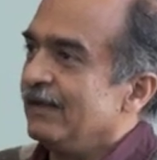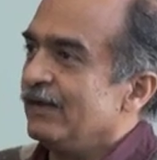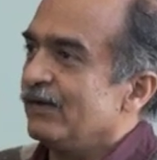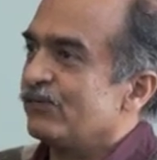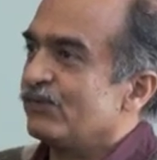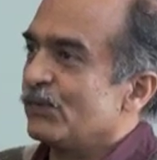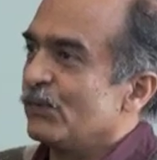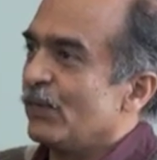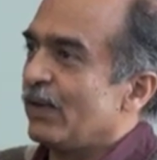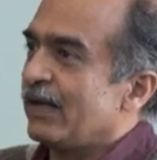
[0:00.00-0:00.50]

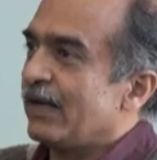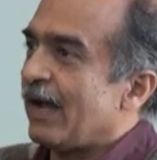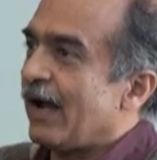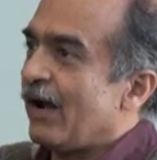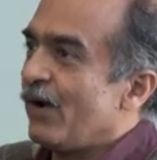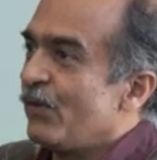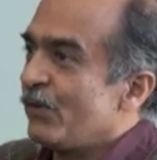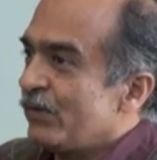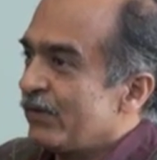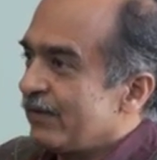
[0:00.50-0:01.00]
if
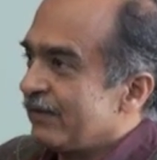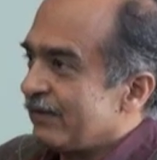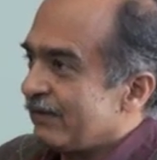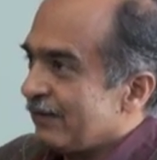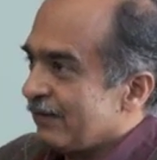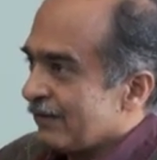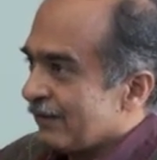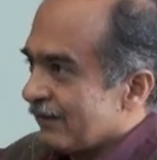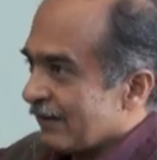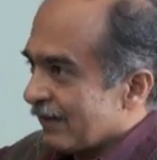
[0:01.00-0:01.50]

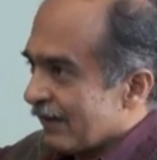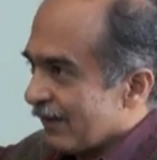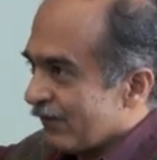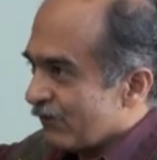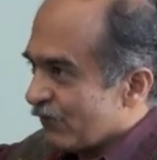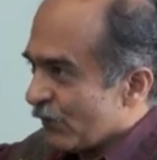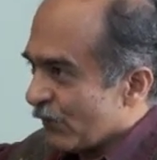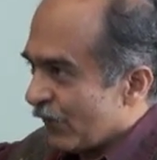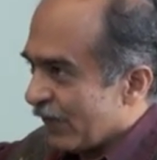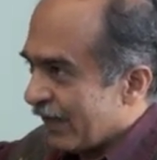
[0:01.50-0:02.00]

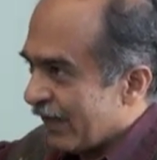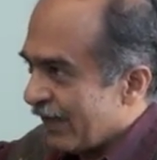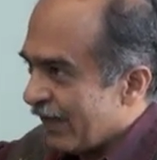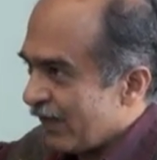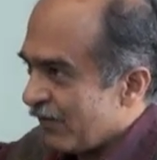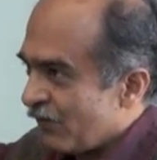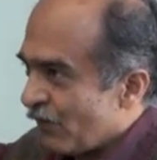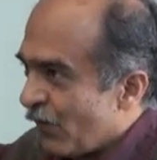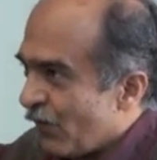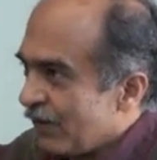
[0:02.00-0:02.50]
you
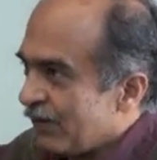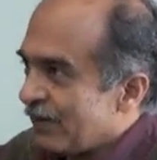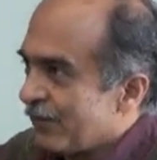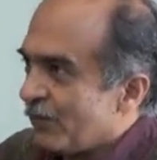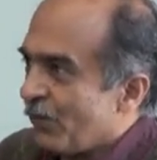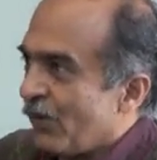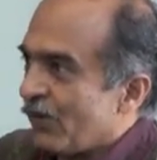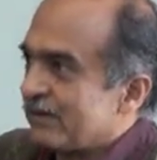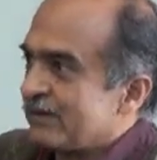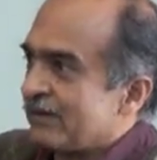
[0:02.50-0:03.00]
gave all
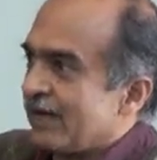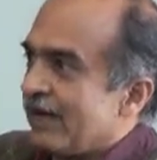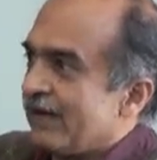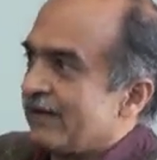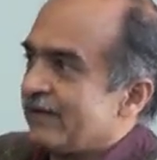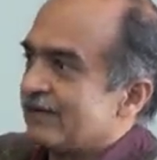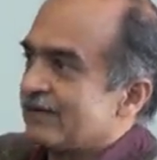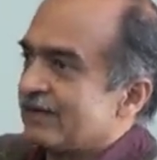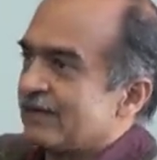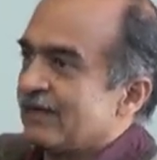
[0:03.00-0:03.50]
the
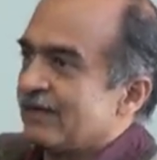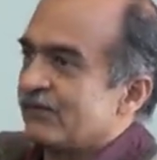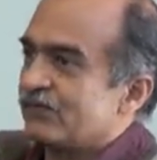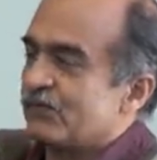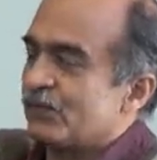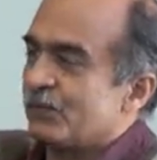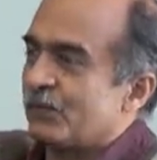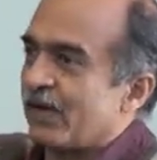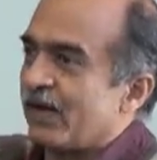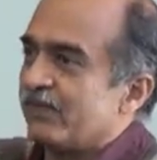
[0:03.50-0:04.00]
bauxite
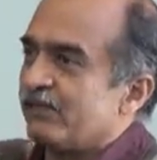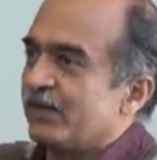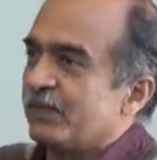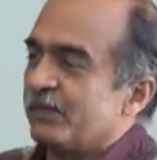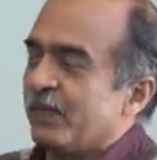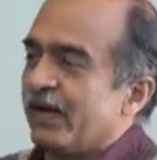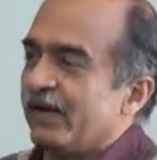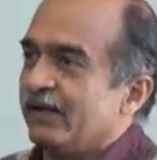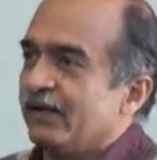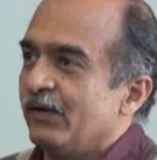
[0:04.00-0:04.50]
reserves to
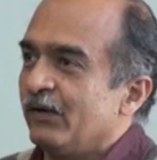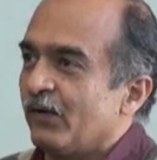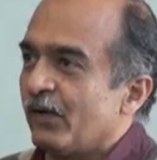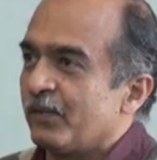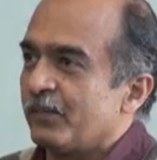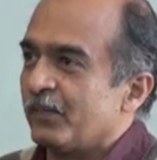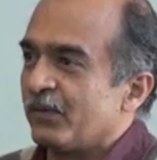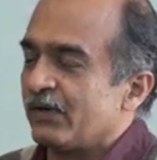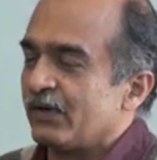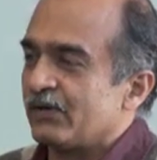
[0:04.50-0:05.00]
private mining
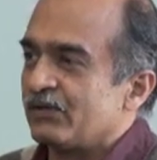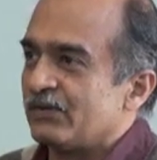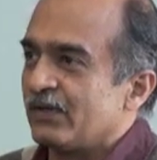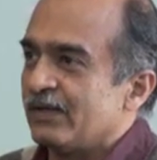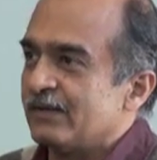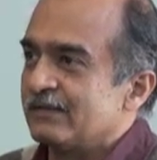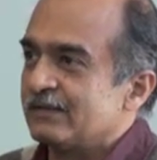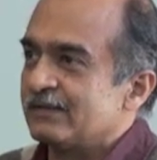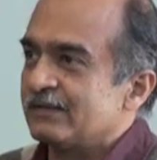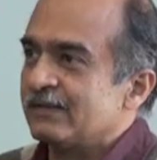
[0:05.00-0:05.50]

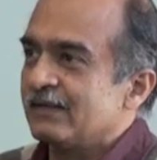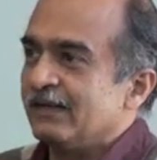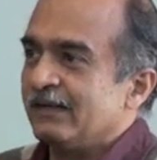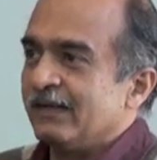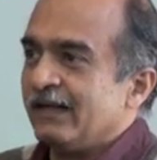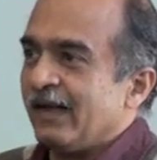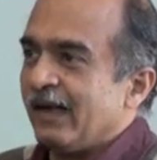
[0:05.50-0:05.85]
corporations